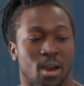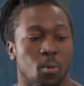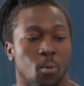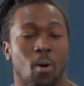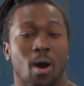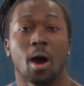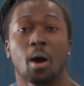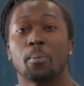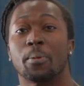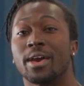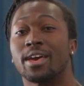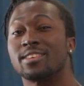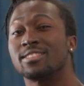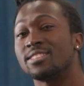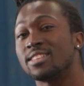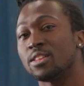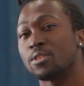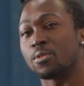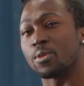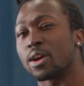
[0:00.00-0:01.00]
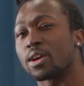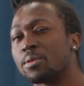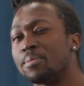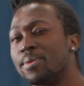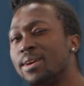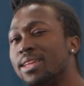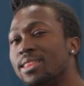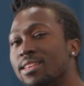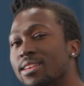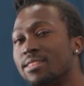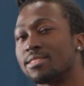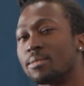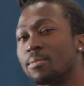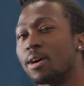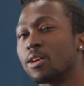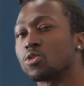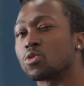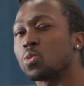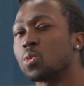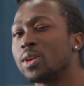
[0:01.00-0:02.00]
What I'll personally recommend is
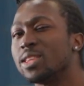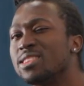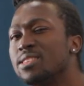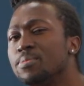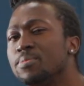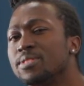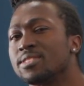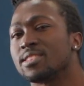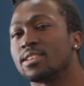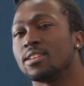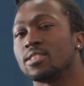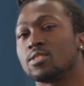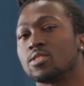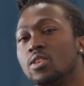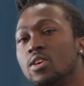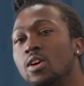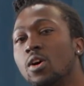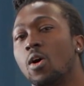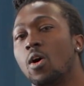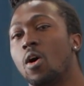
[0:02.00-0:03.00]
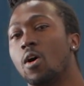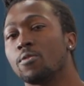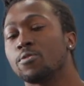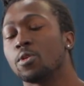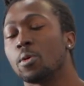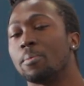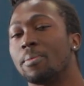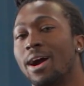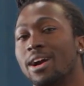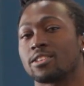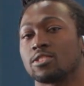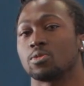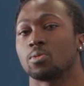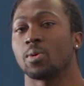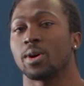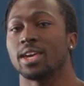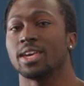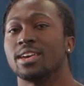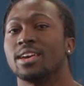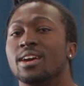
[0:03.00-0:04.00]
about 20% of your max
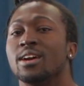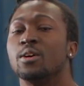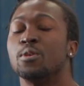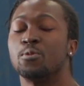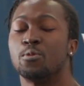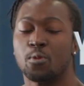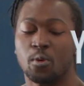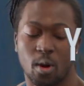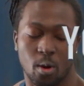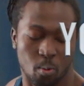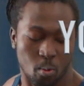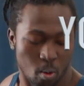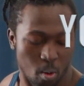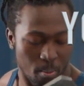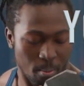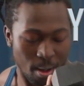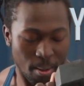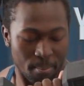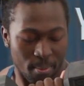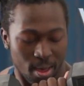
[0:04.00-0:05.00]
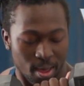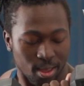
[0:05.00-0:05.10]
weight for a warm-up.